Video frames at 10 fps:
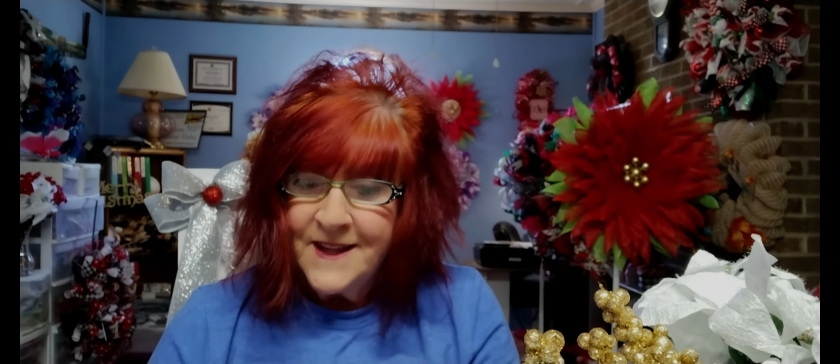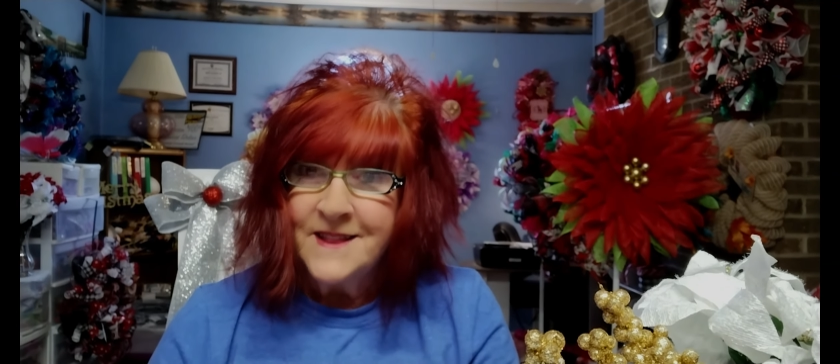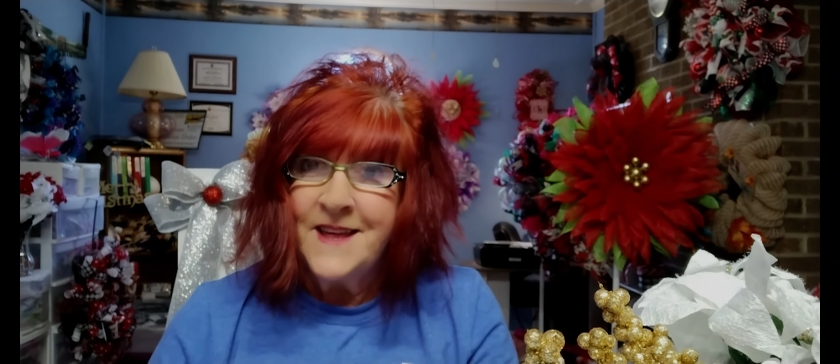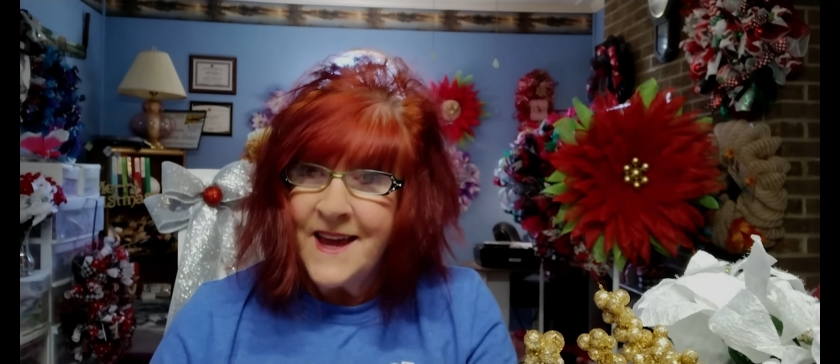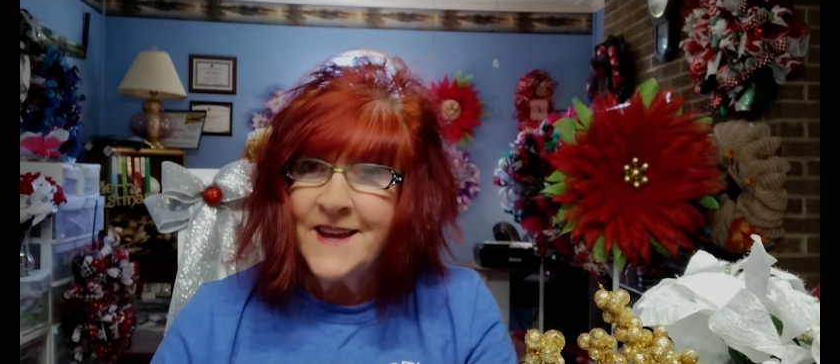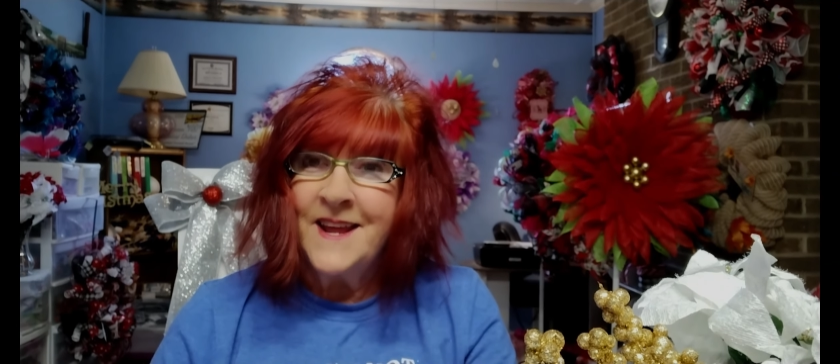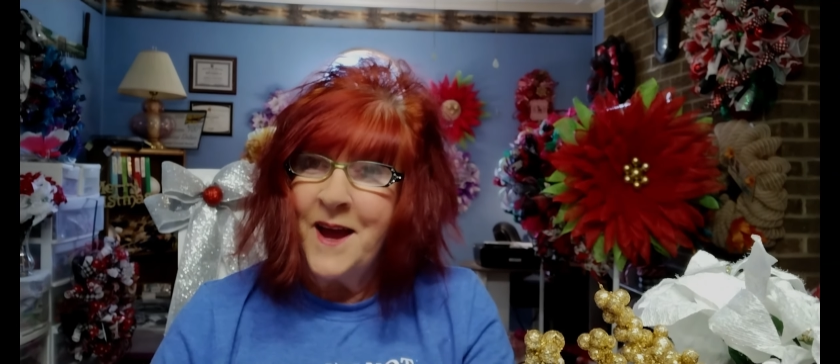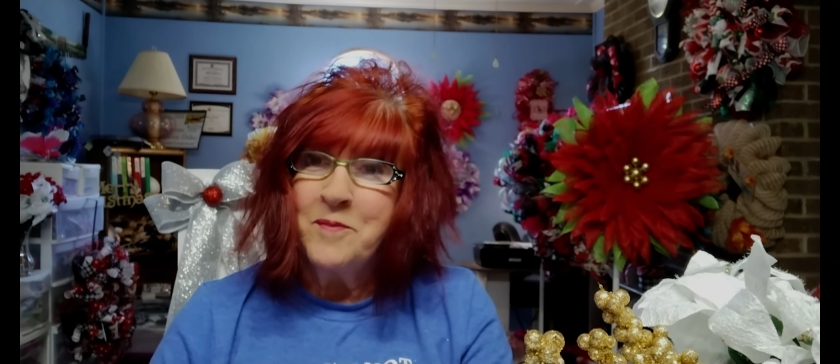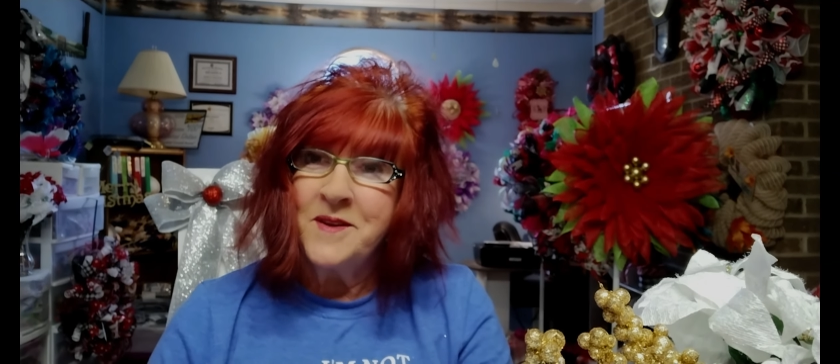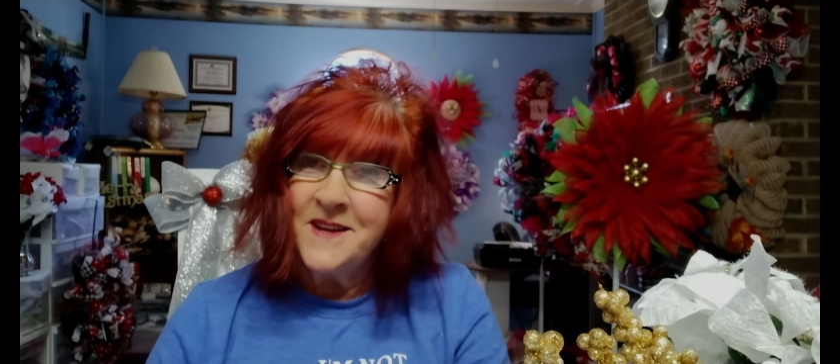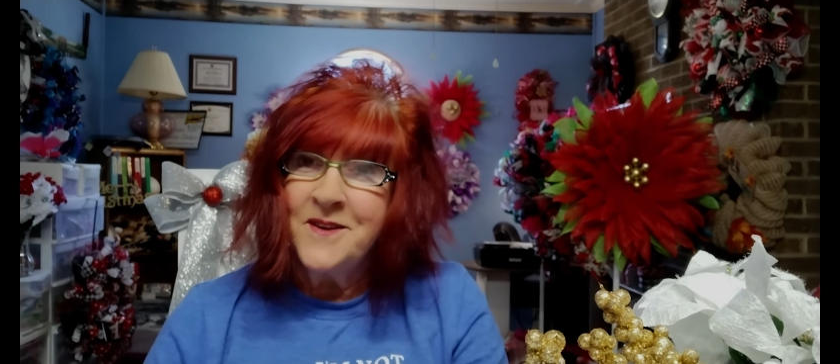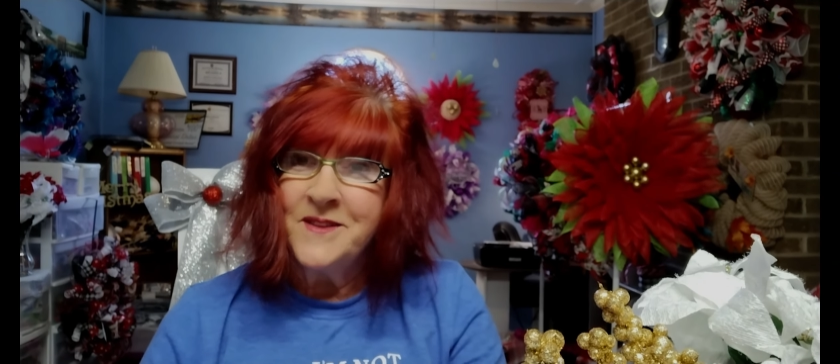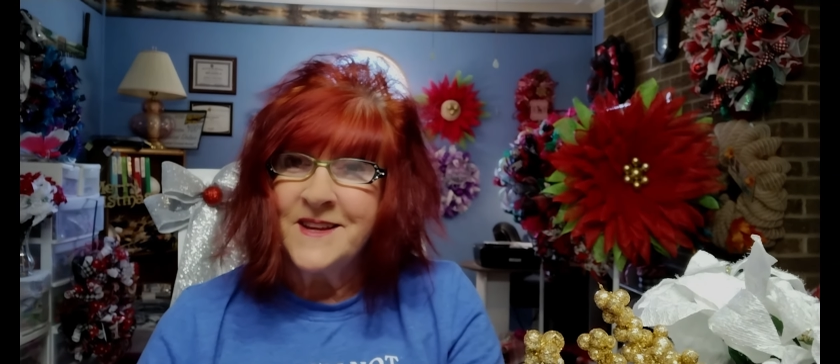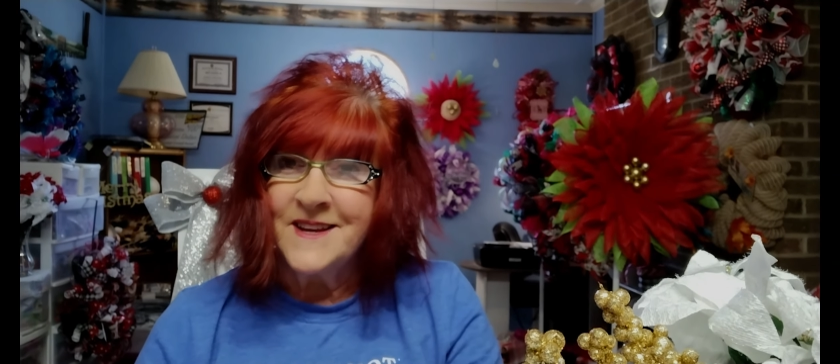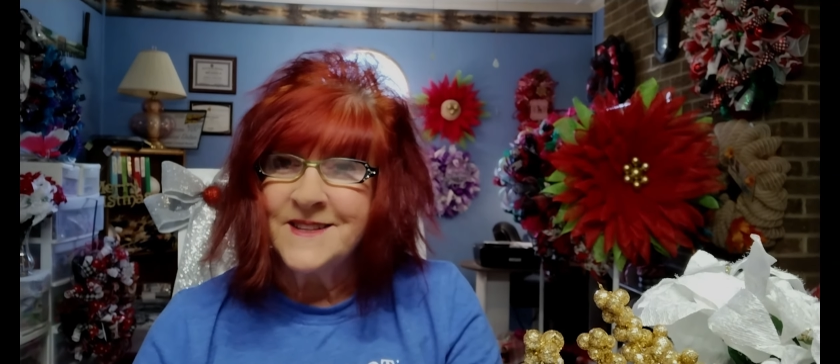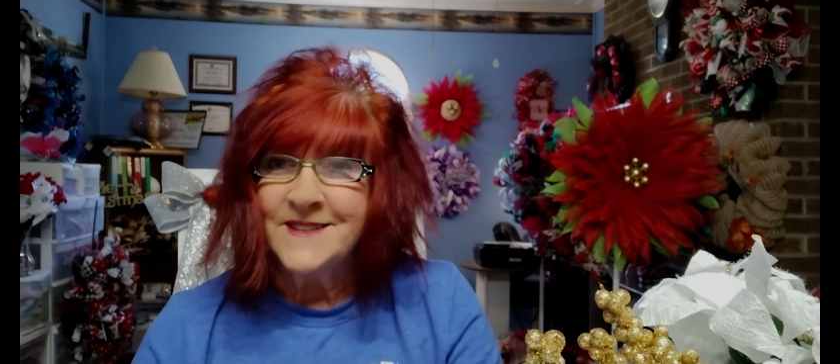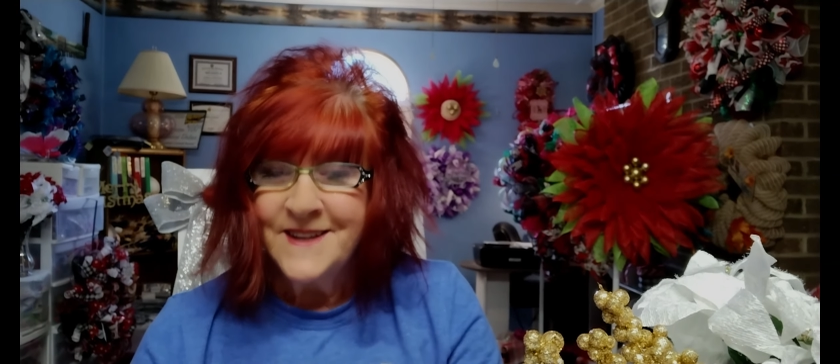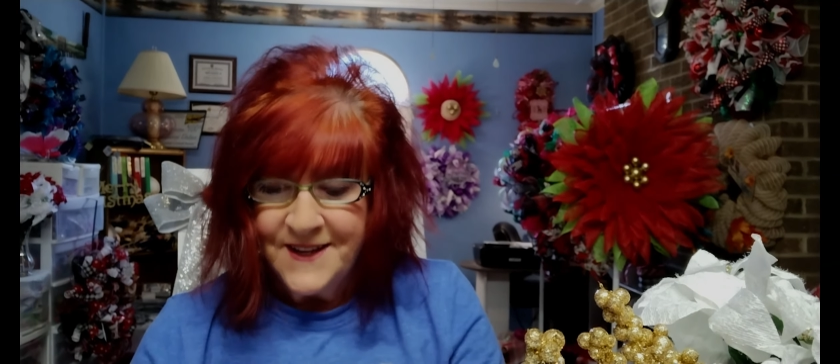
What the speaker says: they can help you do this.